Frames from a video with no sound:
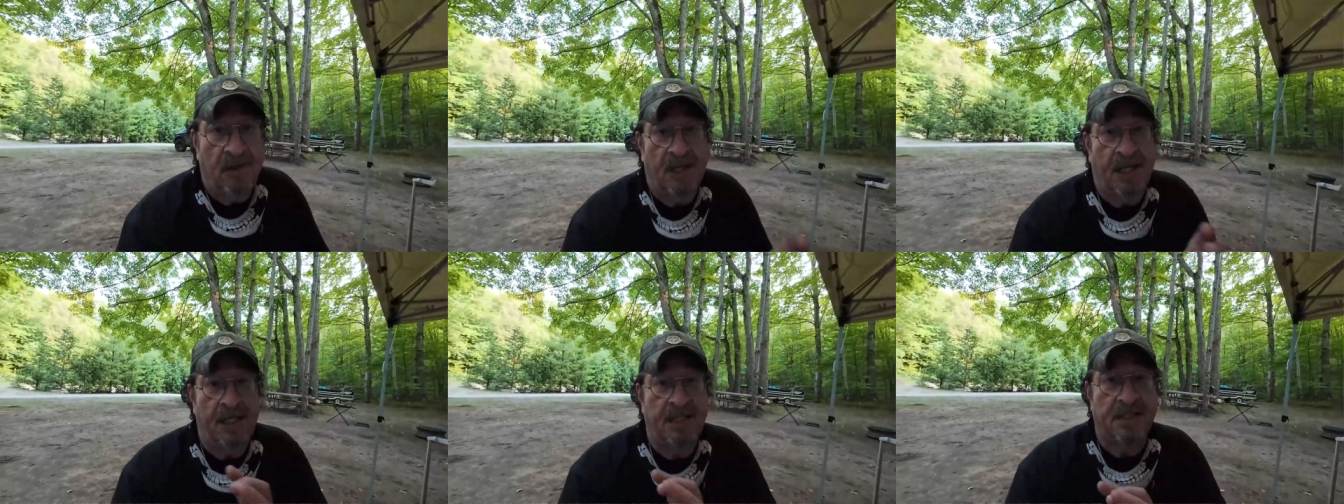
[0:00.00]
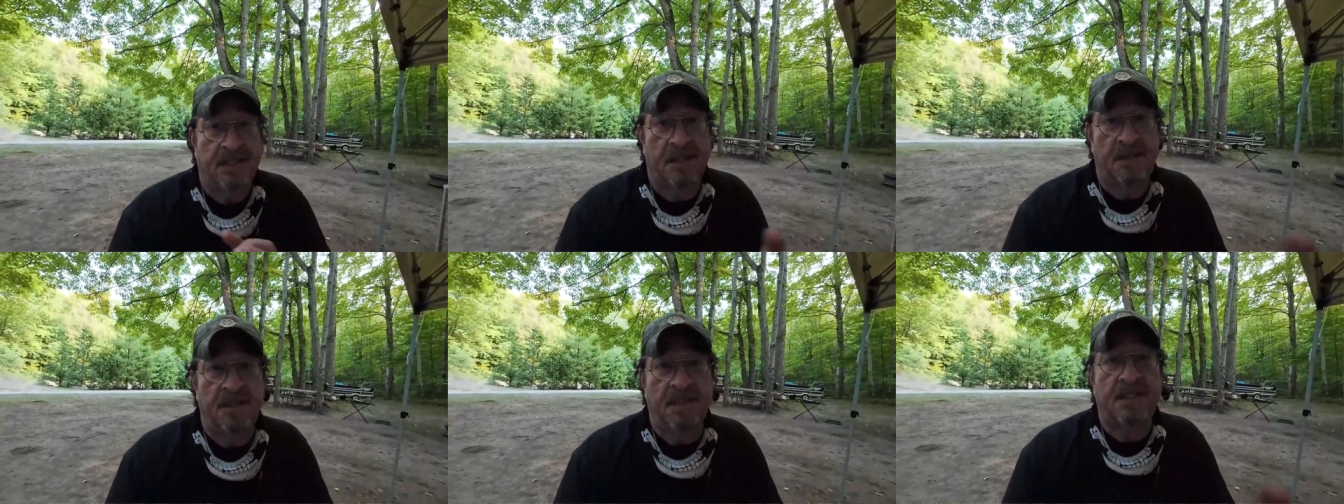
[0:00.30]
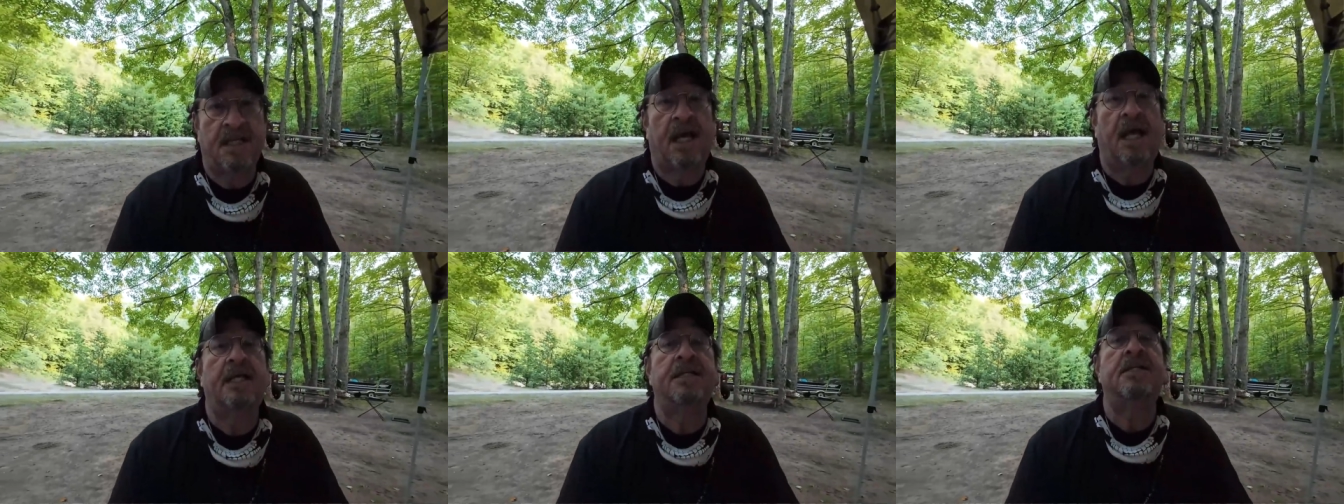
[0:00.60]
links and the
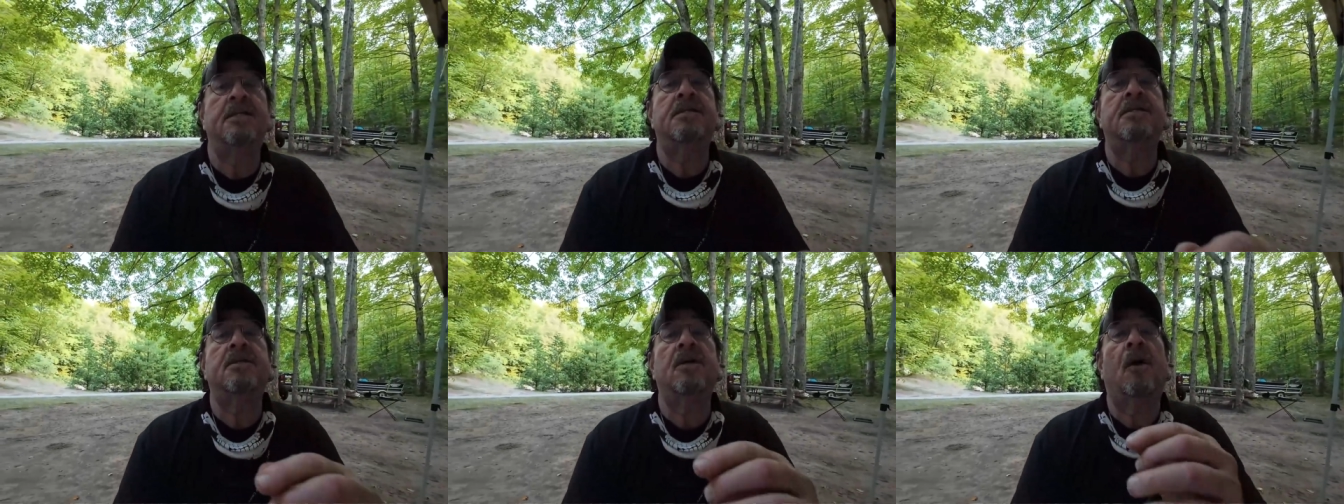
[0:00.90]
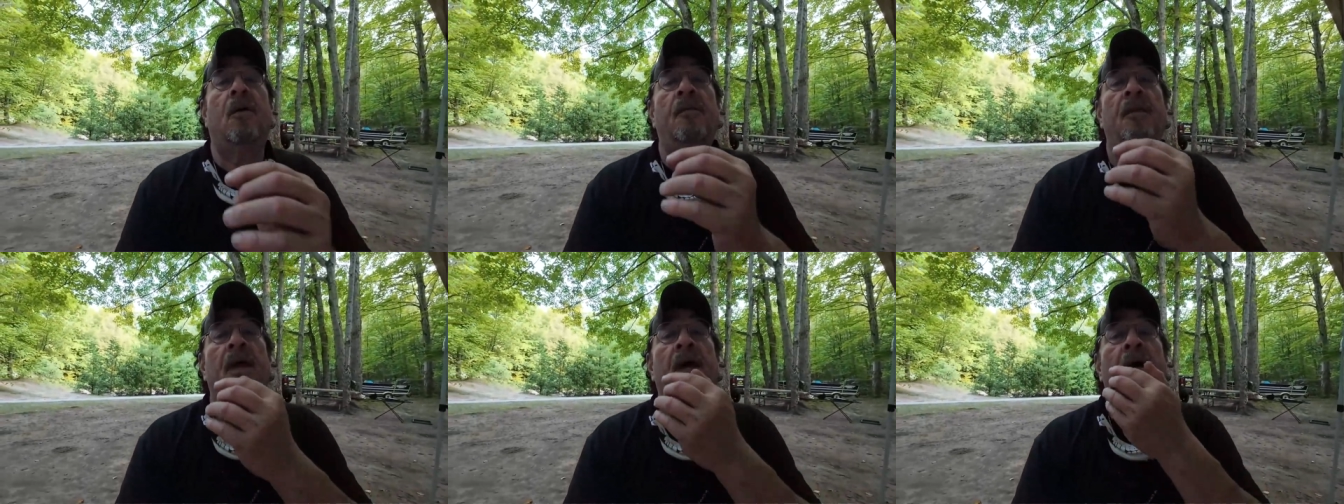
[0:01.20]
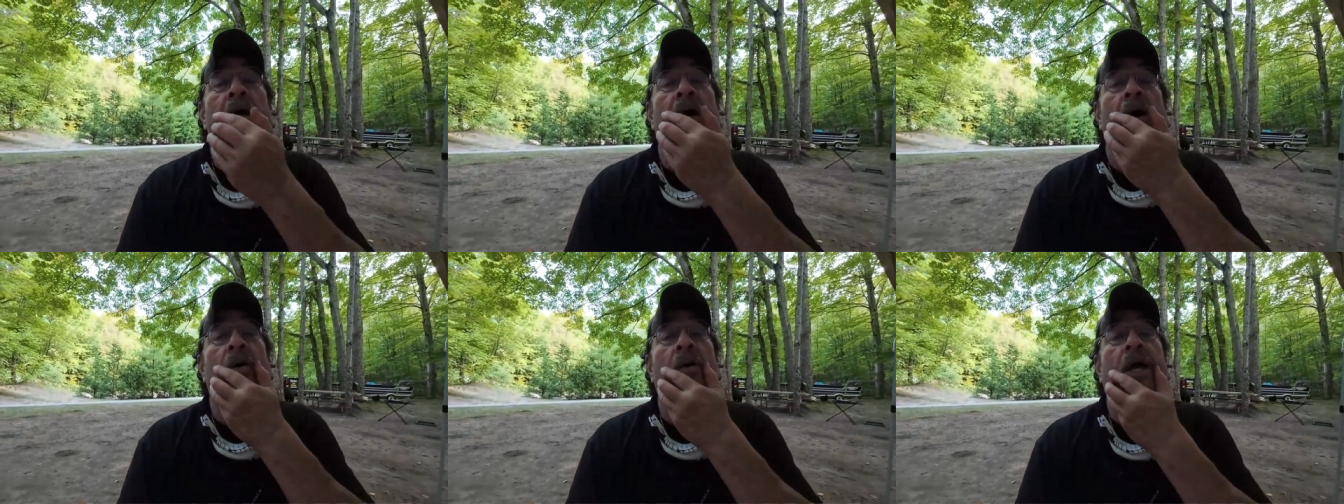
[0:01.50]
sizes. So,
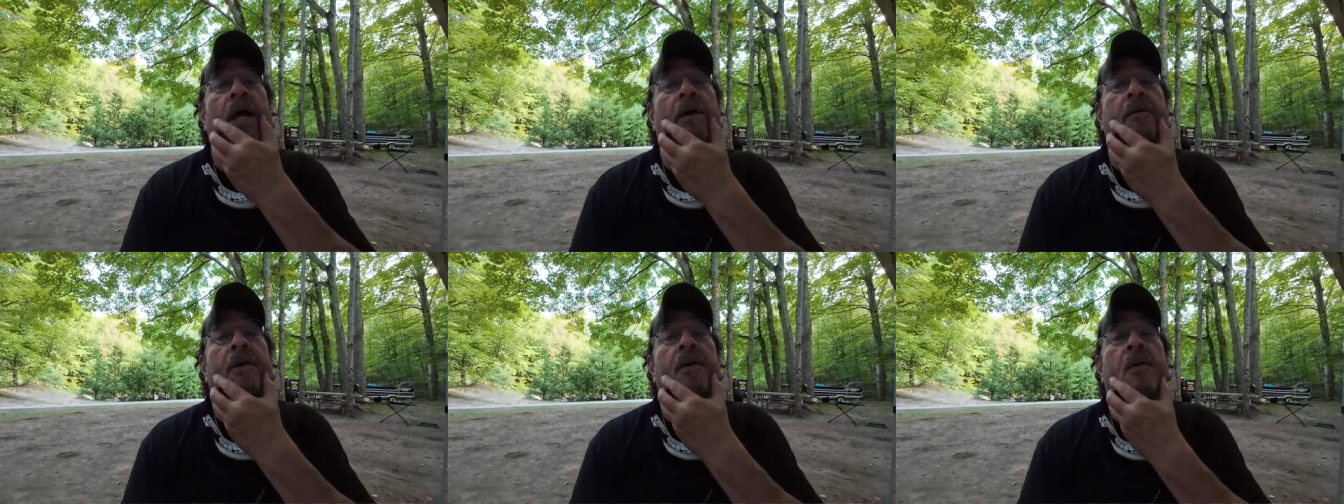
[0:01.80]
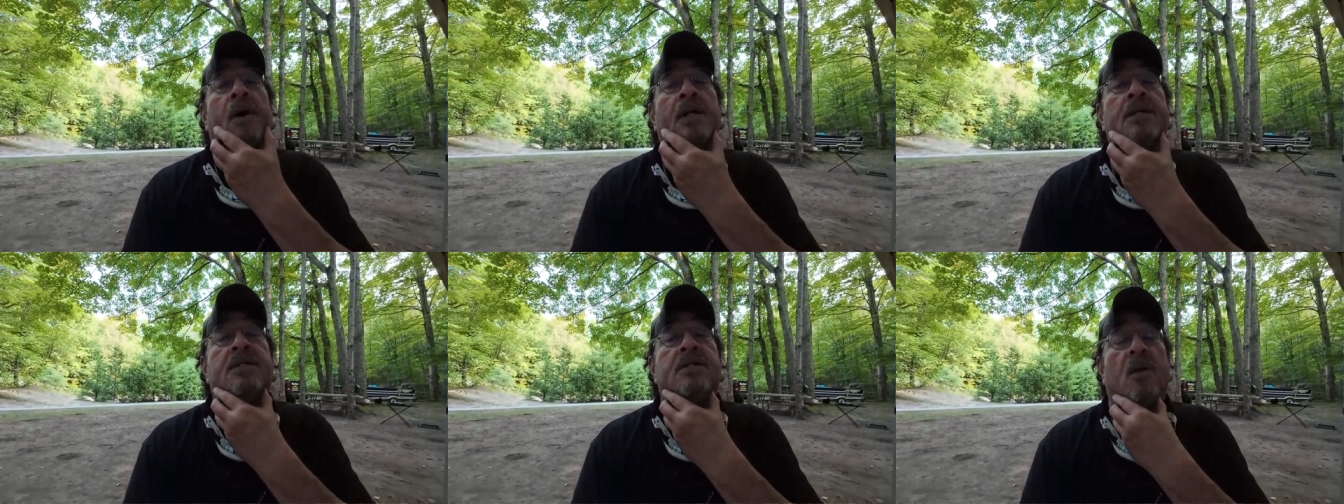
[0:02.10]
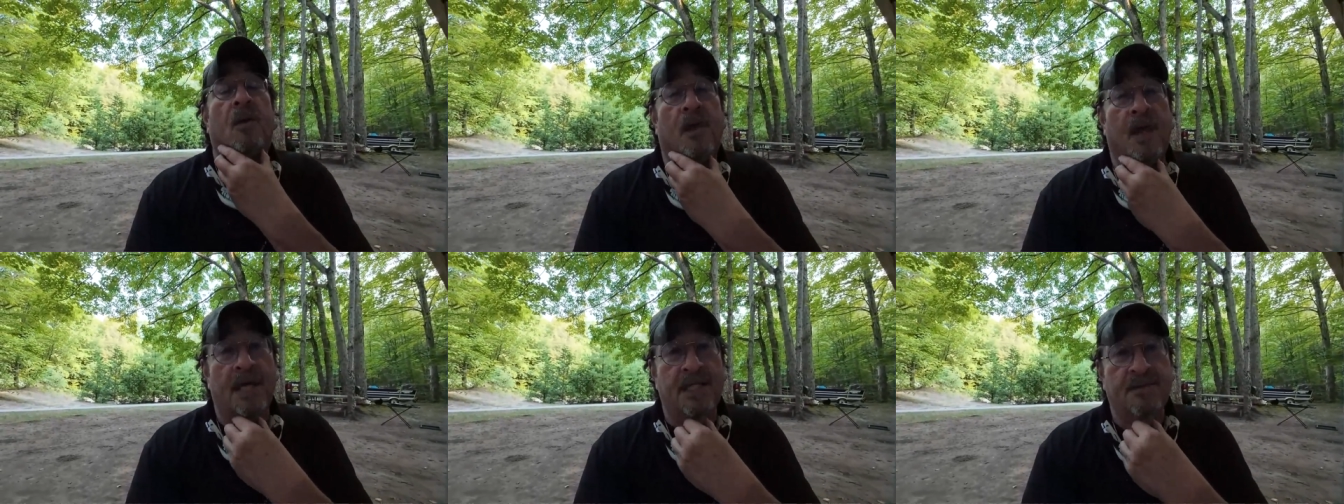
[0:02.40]
okay, everyone.
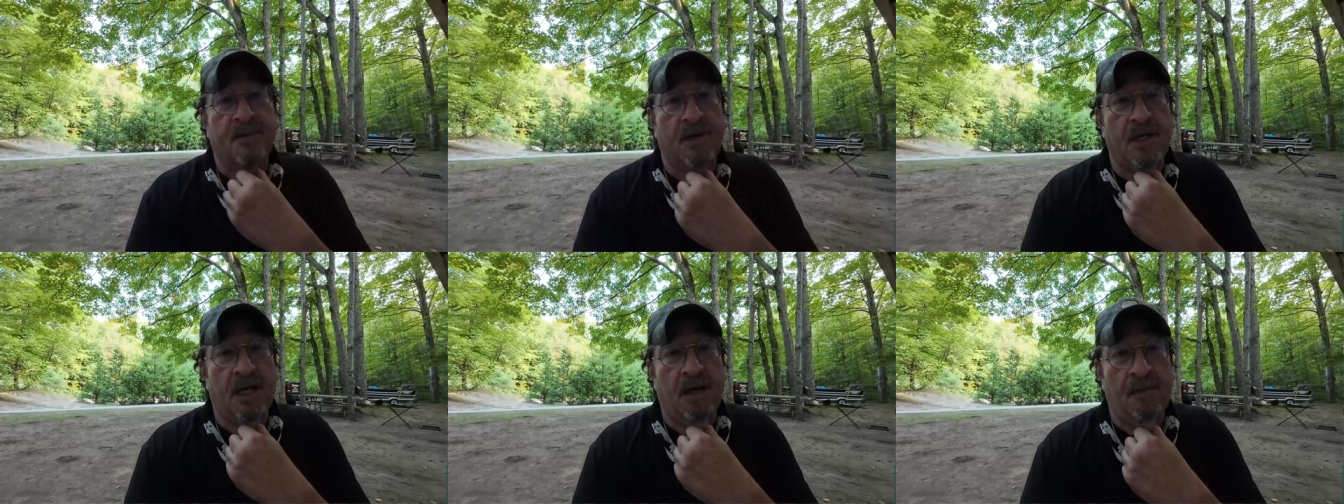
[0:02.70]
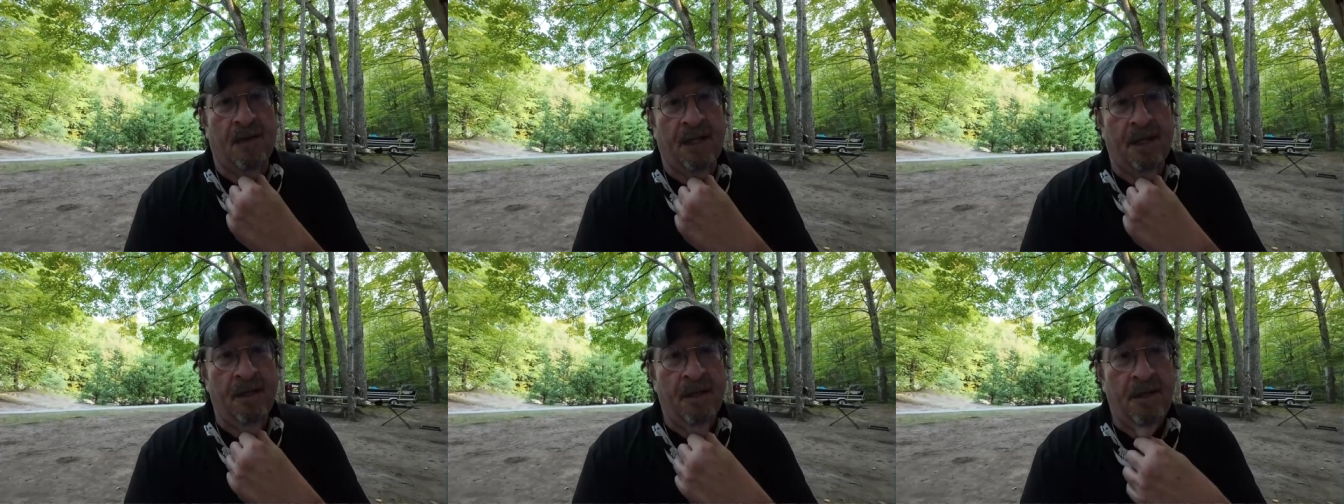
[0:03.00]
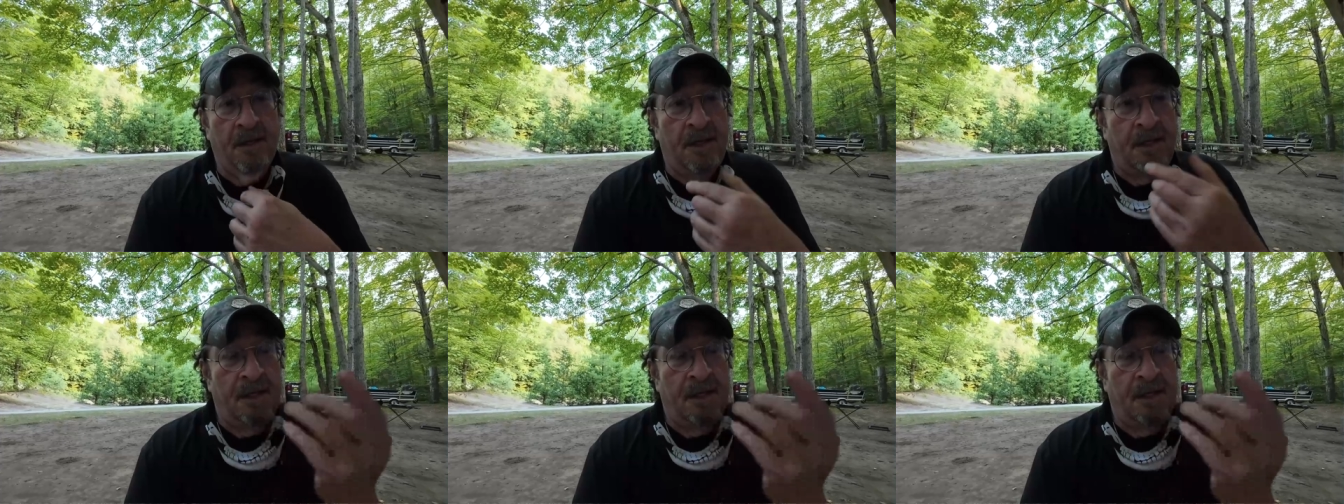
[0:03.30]
So thanks for coming.